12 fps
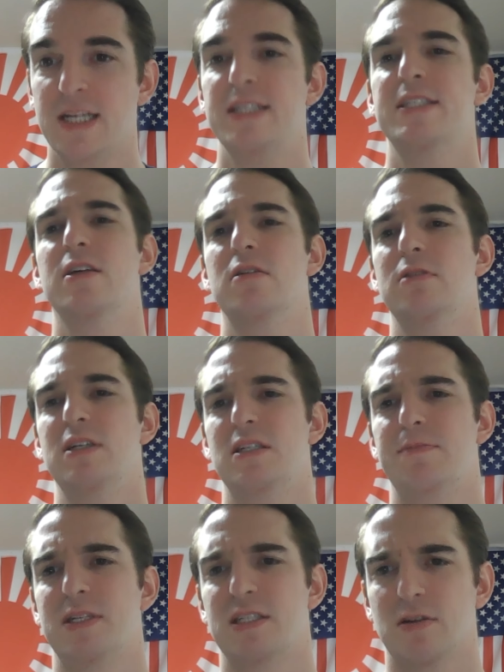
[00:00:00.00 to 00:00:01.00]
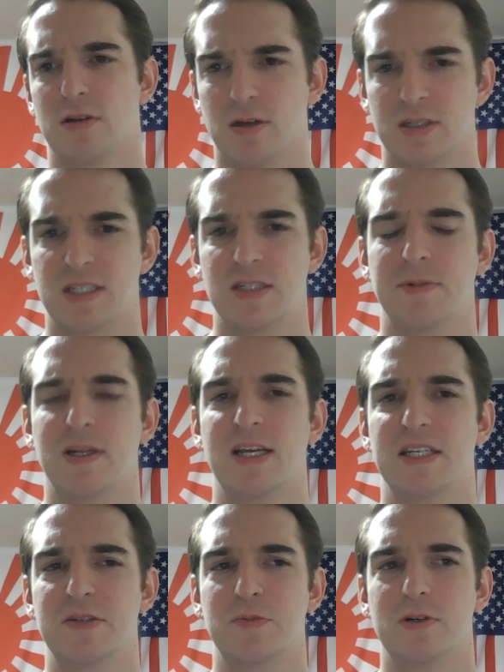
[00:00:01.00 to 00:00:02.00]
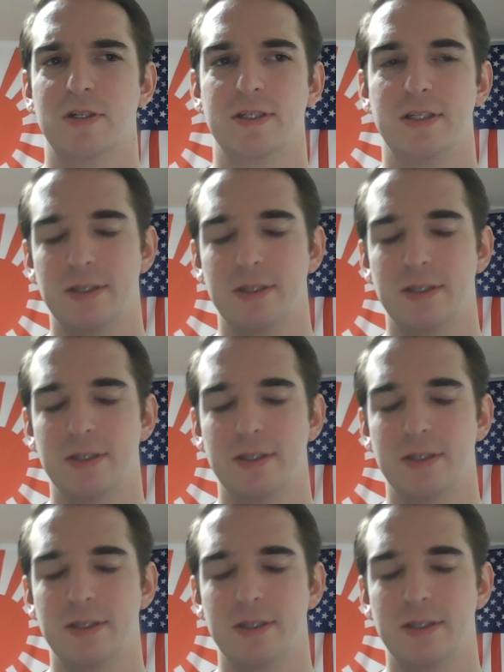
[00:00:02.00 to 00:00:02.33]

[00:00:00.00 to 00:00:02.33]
Sorry it's been so long since my last one.